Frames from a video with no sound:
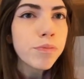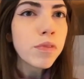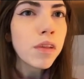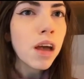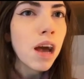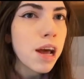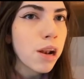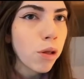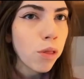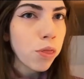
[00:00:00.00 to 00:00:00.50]

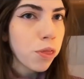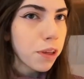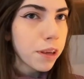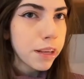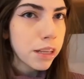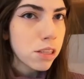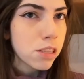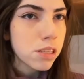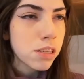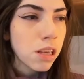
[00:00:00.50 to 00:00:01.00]
I don't think
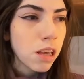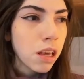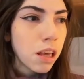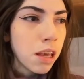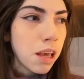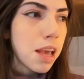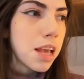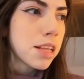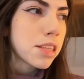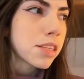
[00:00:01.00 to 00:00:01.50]
it's
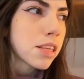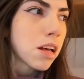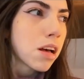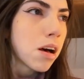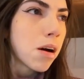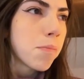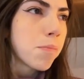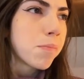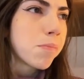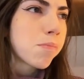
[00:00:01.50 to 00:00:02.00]
it's
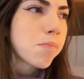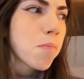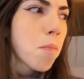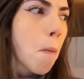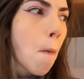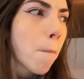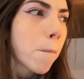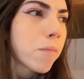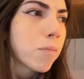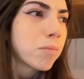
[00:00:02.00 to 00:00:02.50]
um
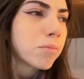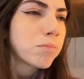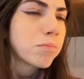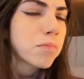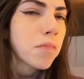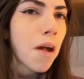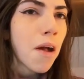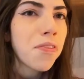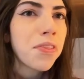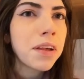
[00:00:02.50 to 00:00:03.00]

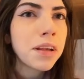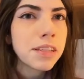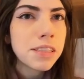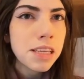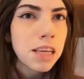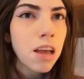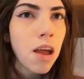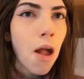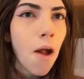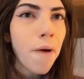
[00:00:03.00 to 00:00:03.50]
I think it's
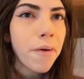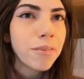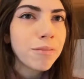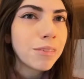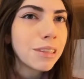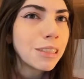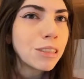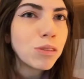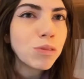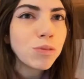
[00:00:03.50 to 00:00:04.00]
like
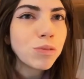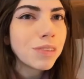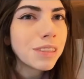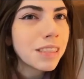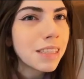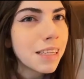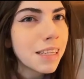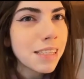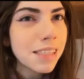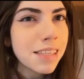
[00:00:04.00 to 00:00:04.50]
I don't
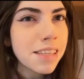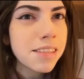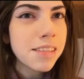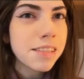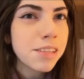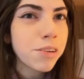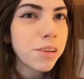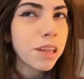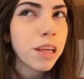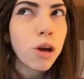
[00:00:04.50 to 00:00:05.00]
think it's
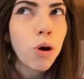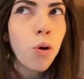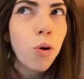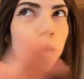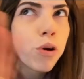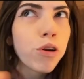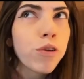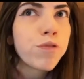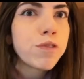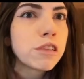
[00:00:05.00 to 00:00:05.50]
necessarily like
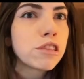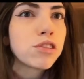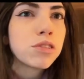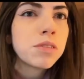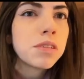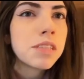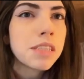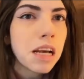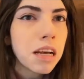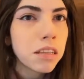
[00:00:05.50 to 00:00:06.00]

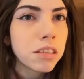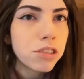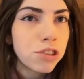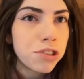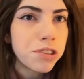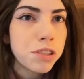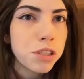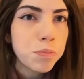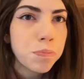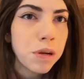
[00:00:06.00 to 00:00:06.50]
artificial
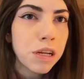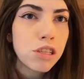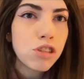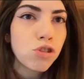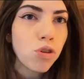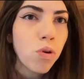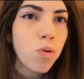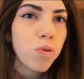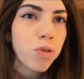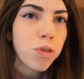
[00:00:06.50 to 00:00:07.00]
intelligence, but I
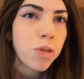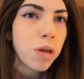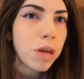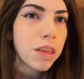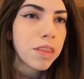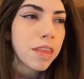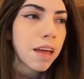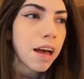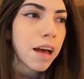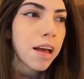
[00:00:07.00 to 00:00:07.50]
don't
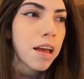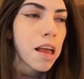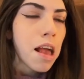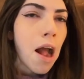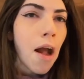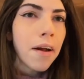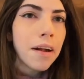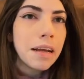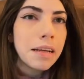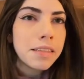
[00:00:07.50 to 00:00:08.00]
think that
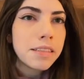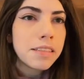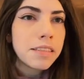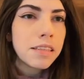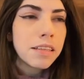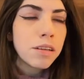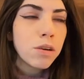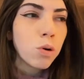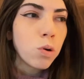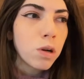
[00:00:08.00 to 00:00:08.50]

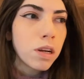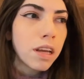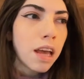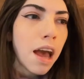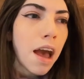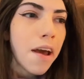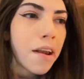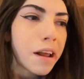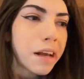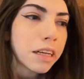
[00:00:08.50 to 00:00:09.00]
it's
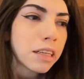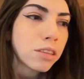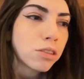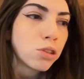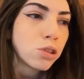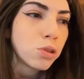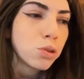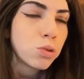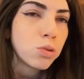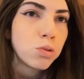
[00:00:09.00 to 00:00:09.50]
organic
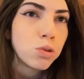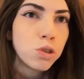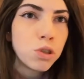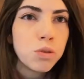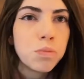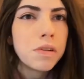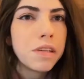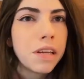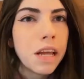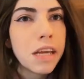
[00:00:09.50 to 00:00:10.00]
to
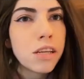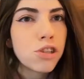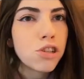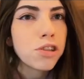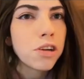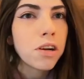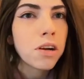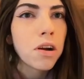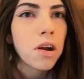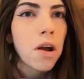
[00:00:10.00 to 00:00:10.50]
human
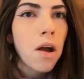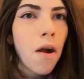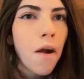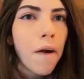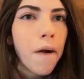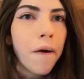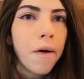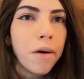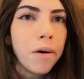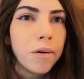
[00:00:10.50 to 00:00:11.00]
nature.
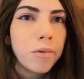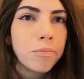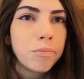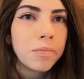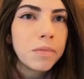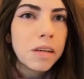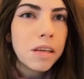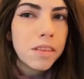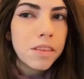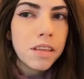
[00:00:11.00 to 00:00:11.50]

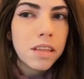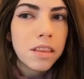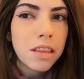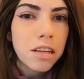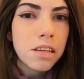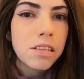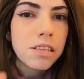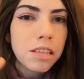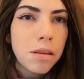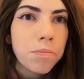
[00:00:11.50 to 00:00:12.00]
Um, I think
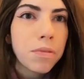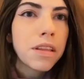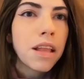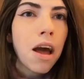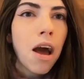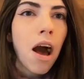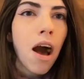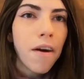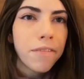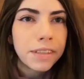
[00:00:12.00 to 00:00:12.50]
that it's something
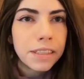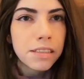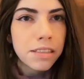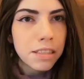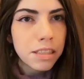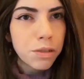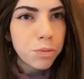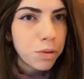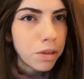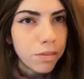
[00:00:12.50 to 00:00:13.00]
that
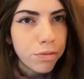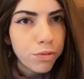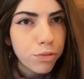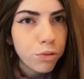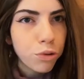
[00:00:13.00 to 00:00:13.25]
obviously we've